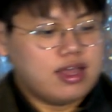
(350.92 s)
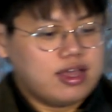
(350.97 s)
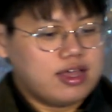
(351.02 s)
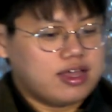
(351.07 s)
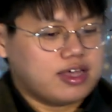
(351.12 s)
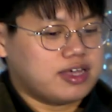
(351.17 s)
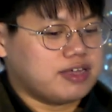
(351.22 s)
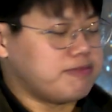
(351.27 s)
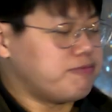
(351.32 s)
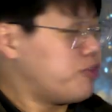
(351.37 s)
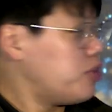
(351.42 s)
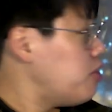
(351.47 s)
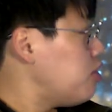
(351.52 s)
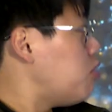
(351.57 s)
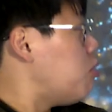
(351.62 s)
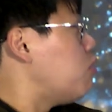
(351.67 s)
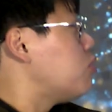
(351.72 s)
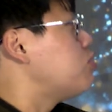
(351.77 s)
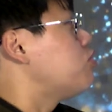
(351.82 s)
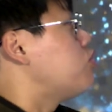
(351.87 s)
And vLLM
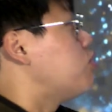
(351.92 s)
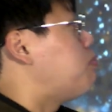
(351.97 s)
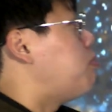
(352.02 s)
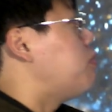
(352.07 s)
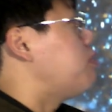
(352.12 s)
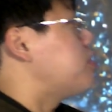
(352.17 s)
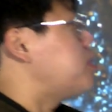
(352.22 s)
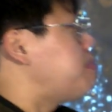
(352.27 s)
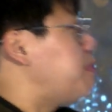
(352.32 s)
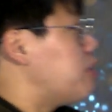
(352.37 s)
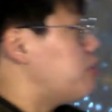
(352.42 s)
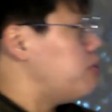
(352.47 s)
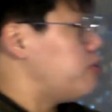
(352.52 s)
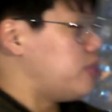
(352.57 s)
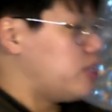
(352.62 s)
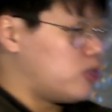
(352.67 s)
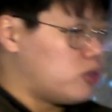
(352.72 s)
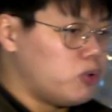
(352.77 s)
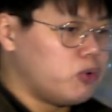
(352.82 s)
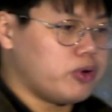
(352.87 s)
also supports speculative
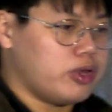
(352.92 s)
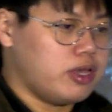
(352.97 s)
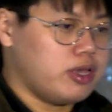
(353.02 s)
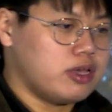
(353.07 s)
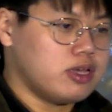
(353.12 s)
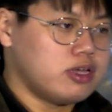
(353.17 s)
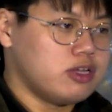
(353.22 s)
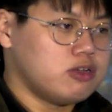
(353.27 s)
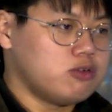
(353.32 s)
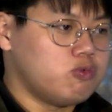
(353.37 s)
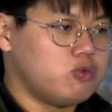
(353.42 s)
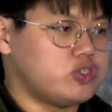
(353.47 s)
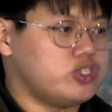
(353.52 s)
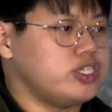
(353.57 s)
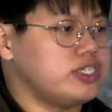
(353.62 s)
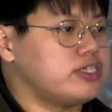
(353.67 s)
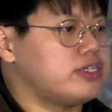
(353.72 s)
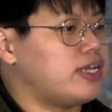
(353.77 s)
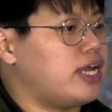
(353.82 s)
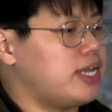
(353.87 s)
decoding, which
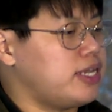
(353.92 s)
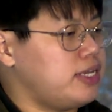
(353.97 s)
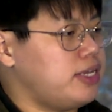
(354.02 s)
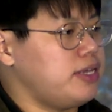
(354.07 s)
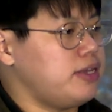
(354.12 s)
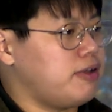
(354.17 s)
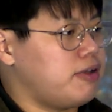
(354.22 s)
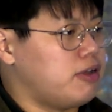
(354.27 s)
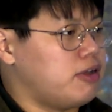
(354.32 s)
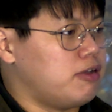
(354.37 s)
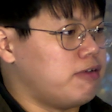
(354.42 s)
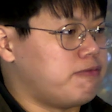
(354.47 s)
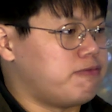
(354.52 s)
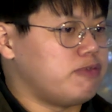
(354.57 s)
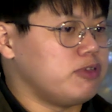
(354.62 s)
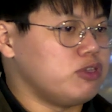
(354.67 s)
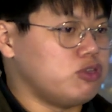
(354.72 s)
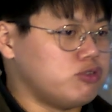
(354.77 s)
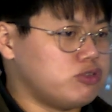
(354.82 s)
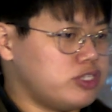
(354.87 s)
is an idea of
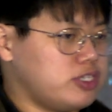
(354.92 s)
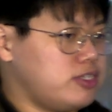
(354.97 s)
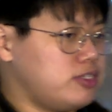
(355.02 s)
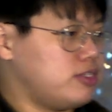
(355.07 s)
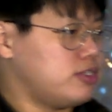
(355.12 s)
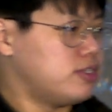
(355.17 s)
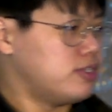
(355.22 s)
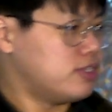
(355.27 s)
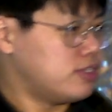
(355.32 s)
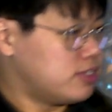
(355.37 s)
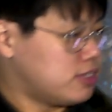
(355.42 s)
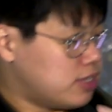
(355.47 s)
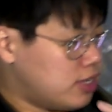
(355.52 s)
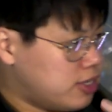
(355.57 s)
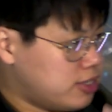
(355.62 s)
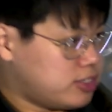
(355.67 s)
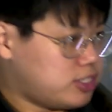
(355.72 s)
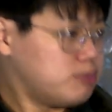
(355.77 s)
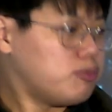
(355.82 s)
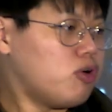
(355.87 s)
using
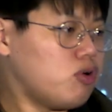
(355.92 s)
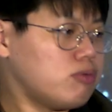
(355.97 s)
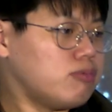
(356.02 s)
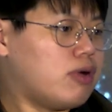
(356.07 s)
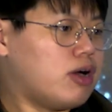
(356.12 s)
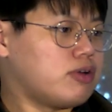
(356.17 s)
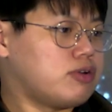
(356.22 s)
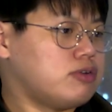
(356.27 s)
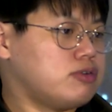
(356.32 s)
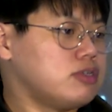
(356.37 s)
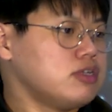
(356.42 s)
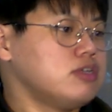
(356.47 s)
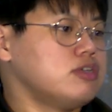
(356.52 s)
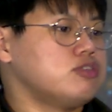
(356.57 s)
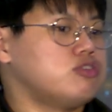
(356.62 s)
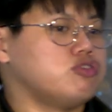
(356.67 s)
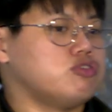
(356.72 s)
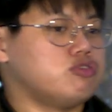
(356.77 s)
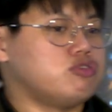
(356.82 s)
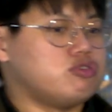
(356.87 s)
a small model
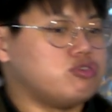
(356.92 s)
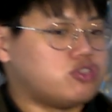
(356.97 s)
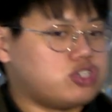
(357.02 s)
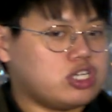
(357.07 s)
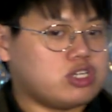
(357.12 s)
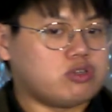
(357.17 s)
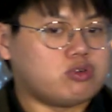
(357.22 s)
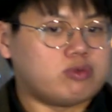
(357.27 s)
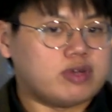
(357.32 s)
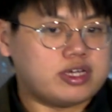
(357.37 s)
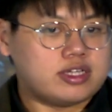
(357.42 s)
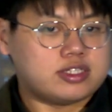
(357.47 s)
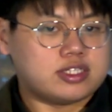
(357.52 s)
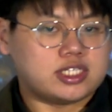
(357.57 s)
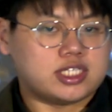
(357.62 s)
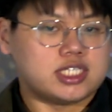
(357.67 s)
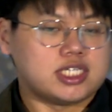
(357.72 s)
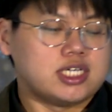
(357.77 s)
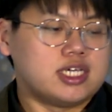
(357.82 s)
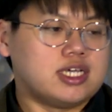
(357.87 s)
to
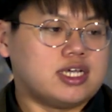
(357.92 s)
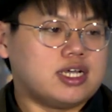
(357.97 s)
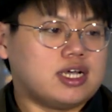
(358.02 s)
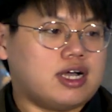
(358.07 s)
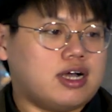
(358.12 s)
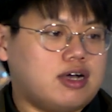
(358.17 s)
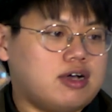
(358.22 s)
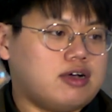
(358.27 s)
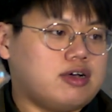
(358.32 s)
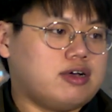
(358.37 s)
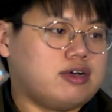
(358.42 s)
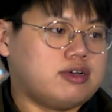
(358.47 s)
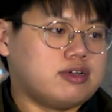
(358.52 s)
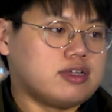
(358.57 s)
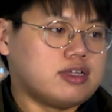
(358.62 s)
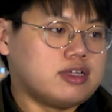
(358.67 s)
generate a